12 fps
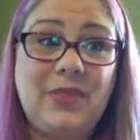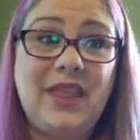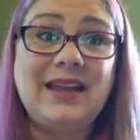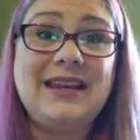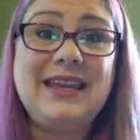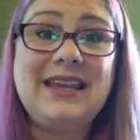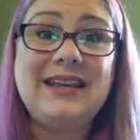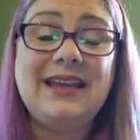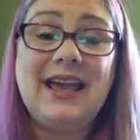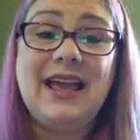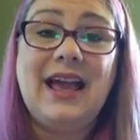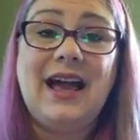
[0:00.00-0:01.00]
need
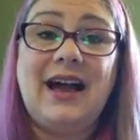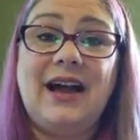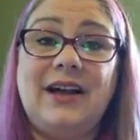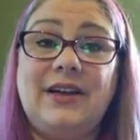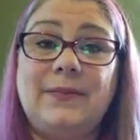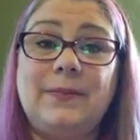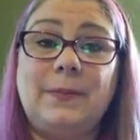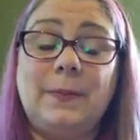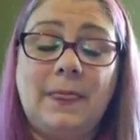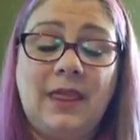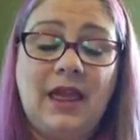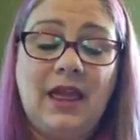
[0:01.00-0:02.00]
some
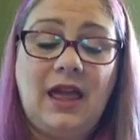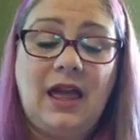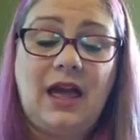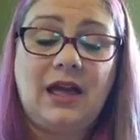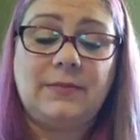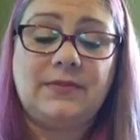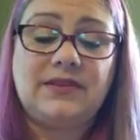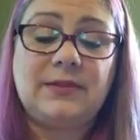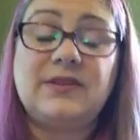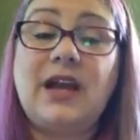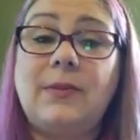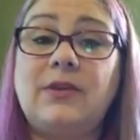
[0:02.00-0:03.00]

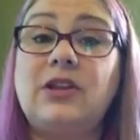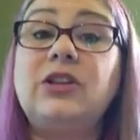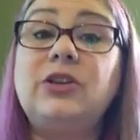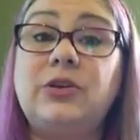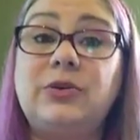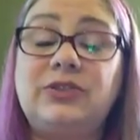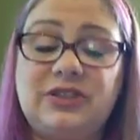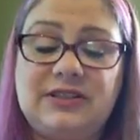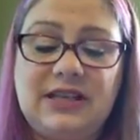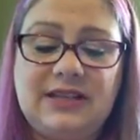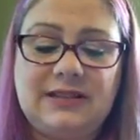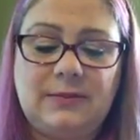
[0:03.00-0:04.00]
time. The glue just
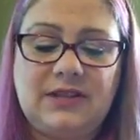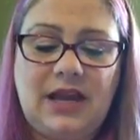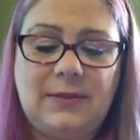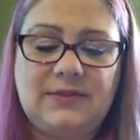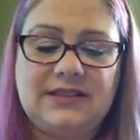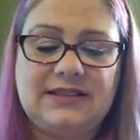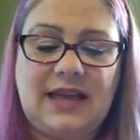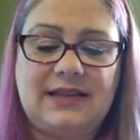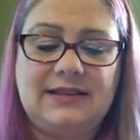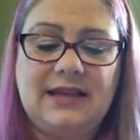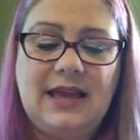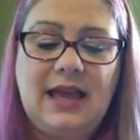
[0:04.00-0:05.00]
needs some time to
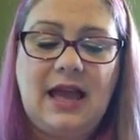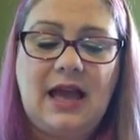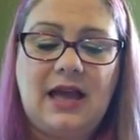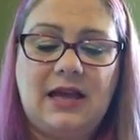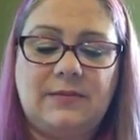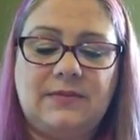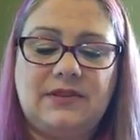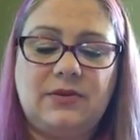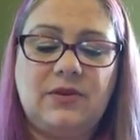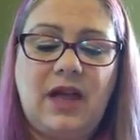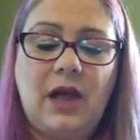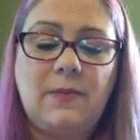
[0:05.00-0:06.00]
set. So
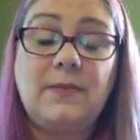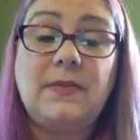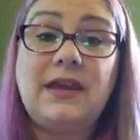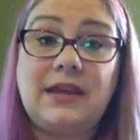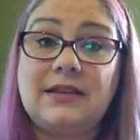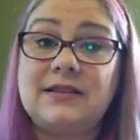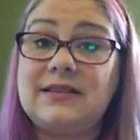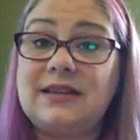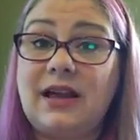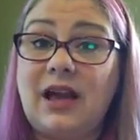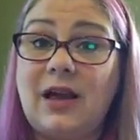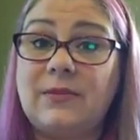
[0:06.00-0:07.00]
that means
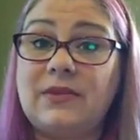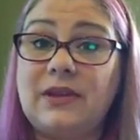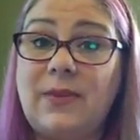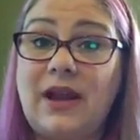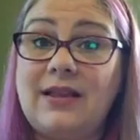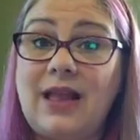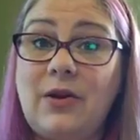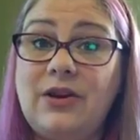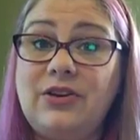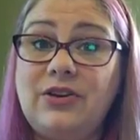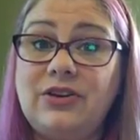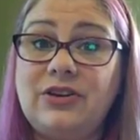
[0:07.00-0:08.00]

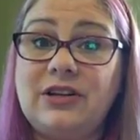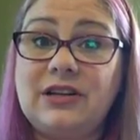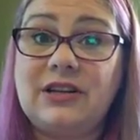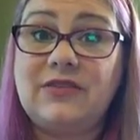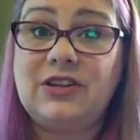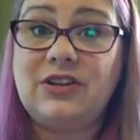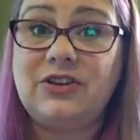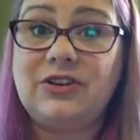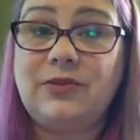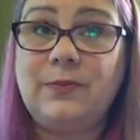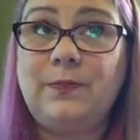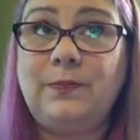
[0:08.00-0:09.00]
by giving
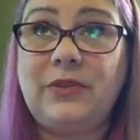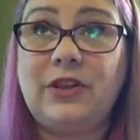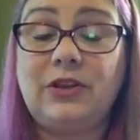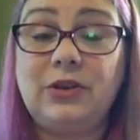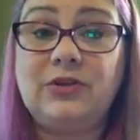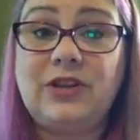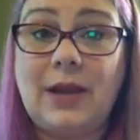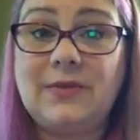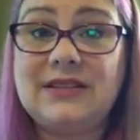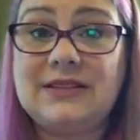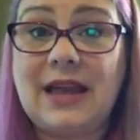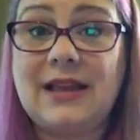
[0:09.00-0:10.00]
the glue time
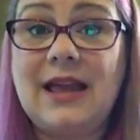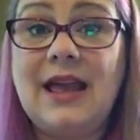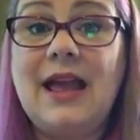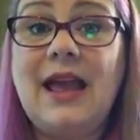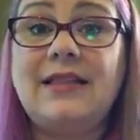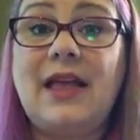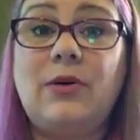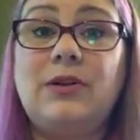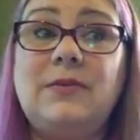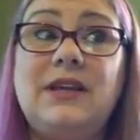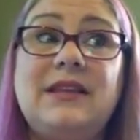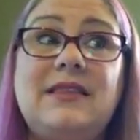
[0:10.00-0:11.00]
to set, that would
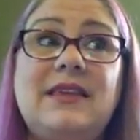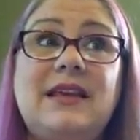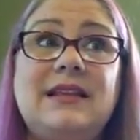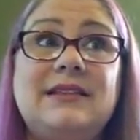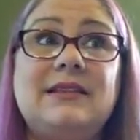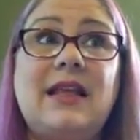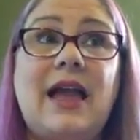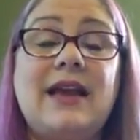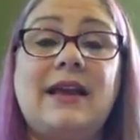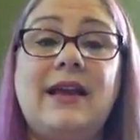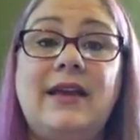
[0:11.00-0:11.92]
mean things like